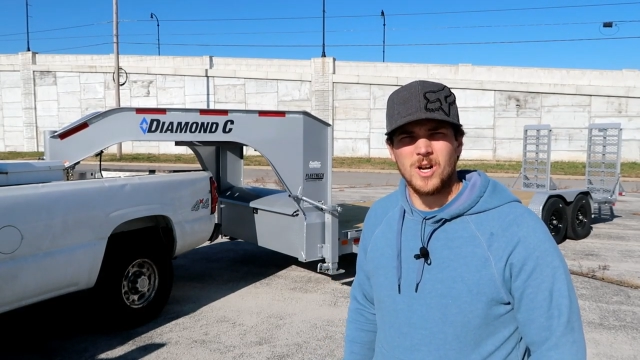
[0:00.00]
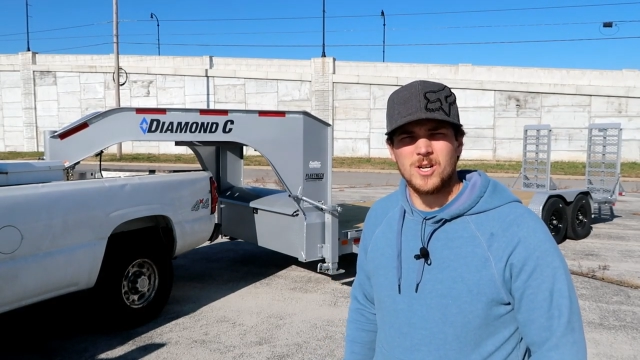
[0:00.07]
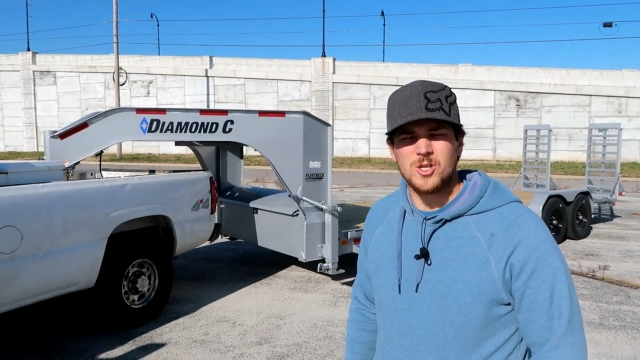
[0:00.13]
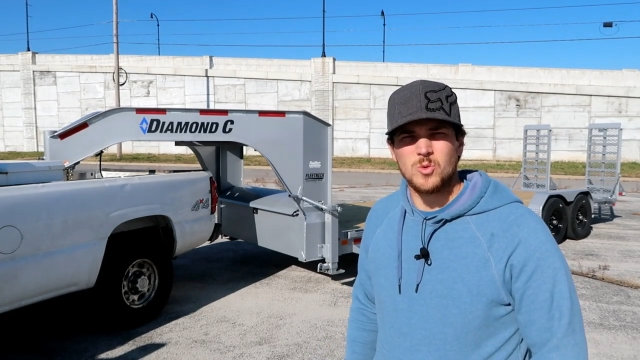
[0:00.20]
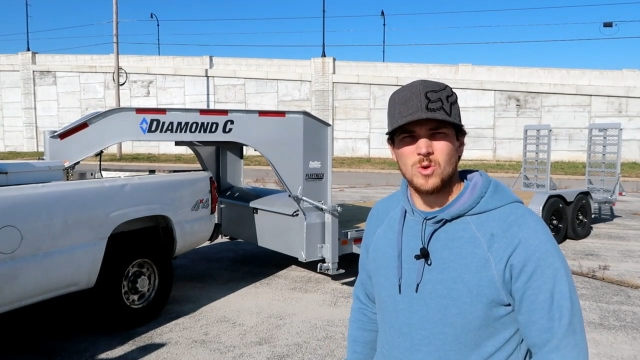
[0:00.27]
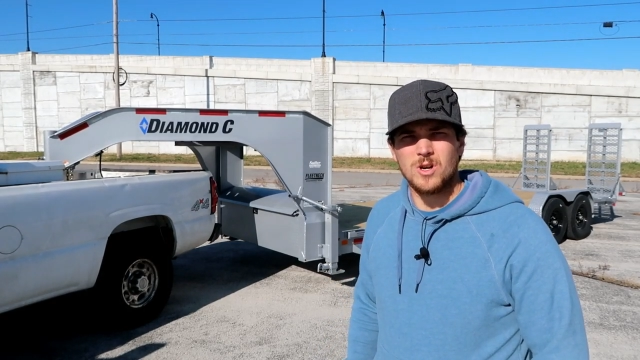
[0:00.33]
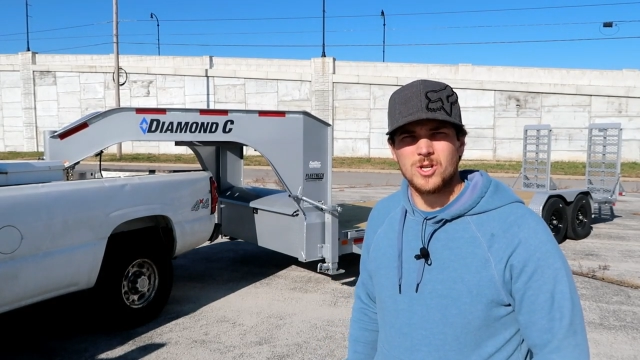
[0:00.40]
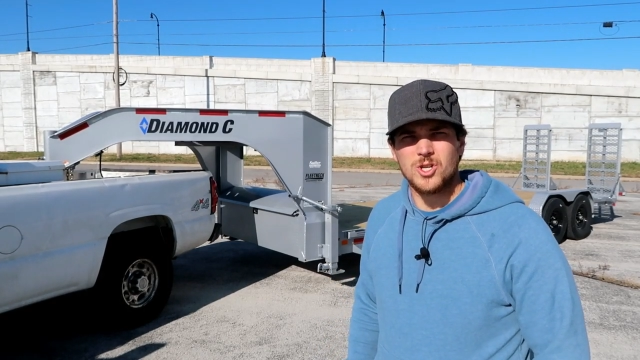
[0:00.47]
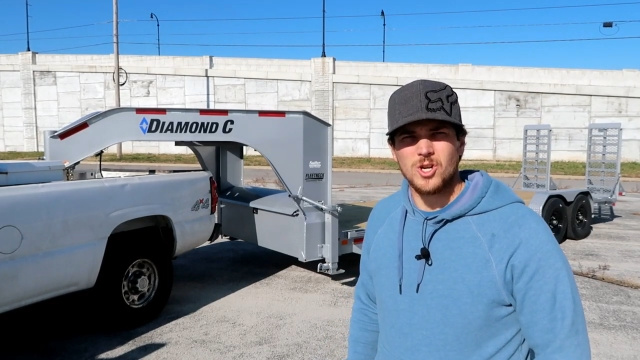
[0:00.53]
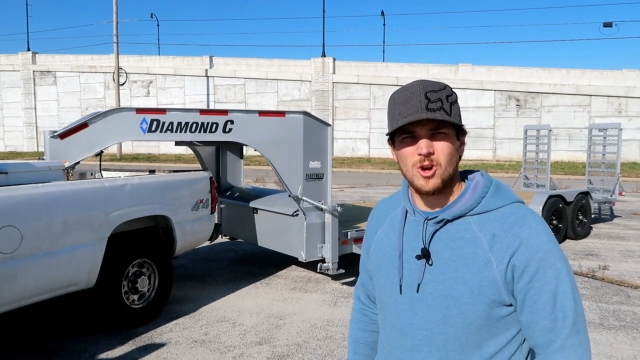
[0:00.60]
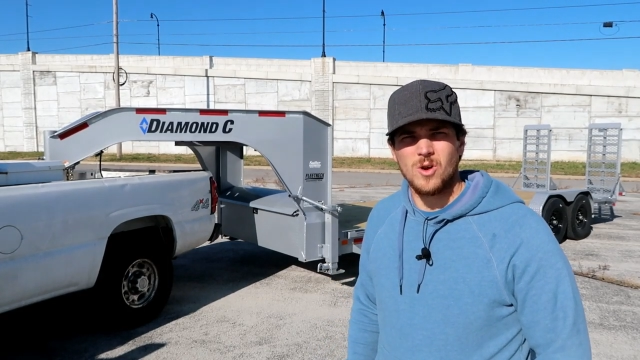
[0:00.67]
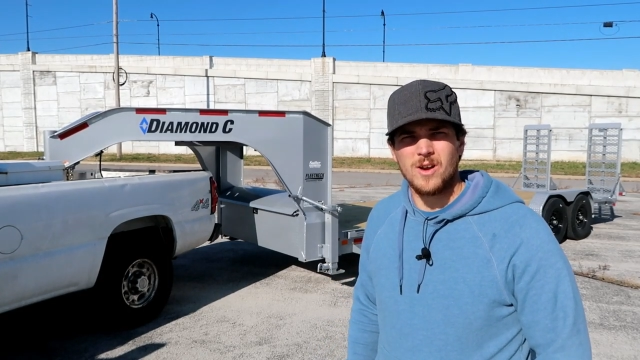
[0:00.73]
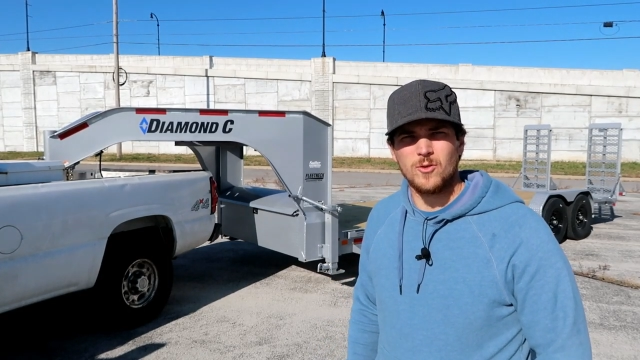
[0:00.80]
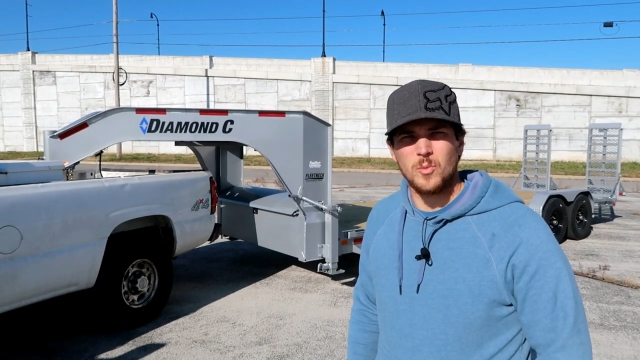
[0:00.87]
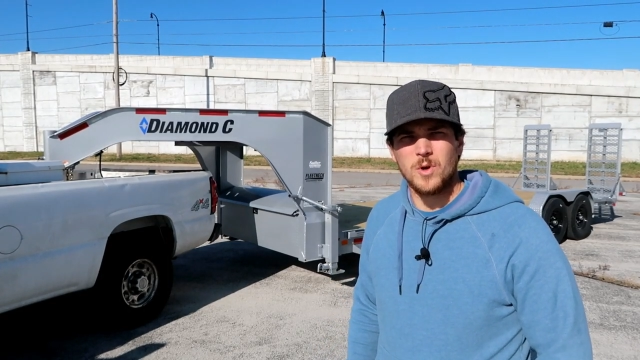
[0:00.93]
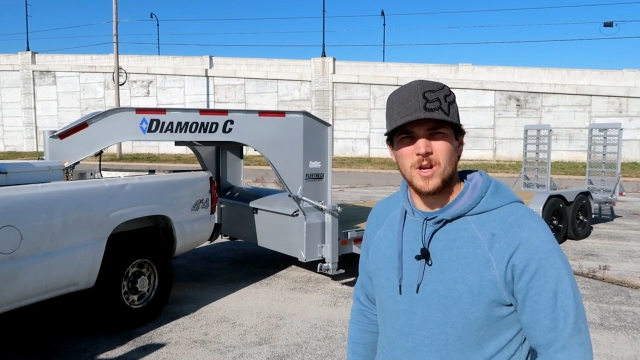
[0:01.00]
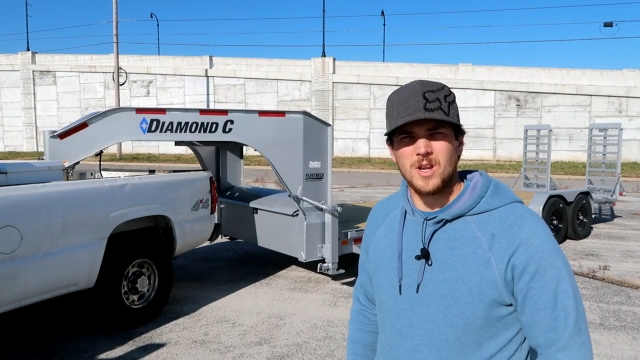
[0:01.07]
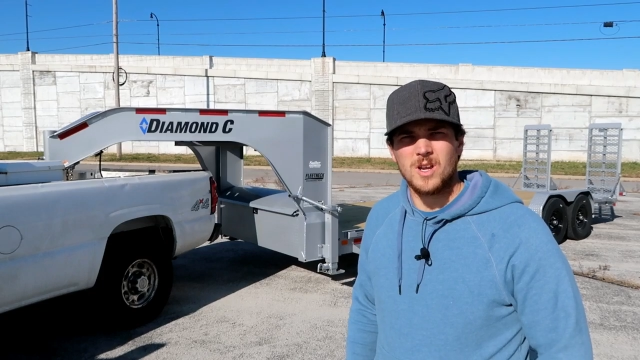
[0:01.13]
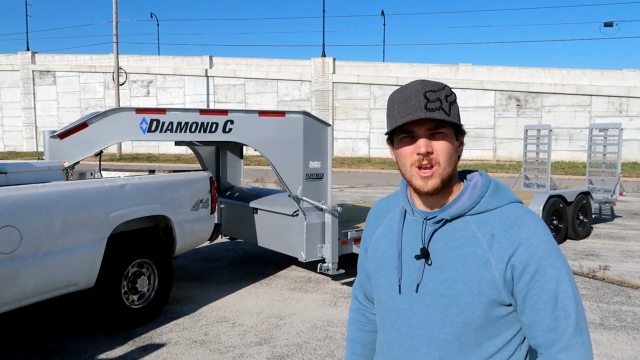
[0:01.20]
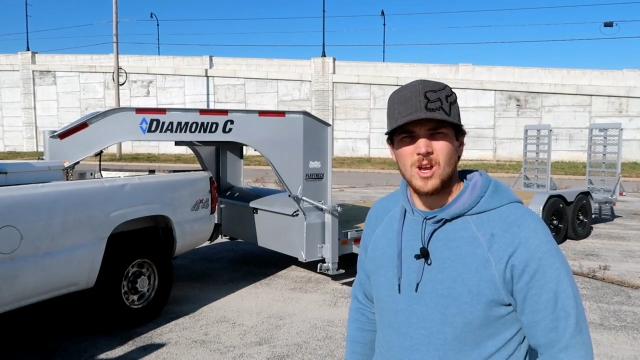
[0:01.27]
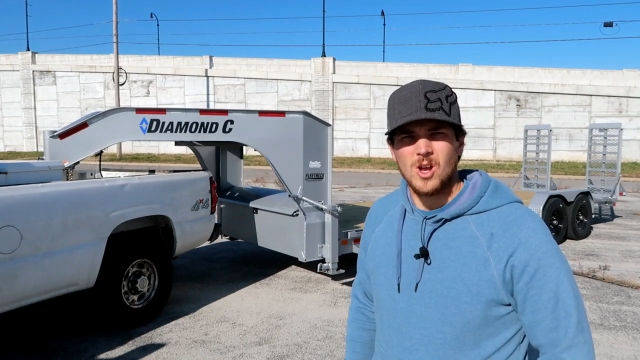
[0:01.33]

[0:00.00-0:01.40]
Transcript: I just want to show everybody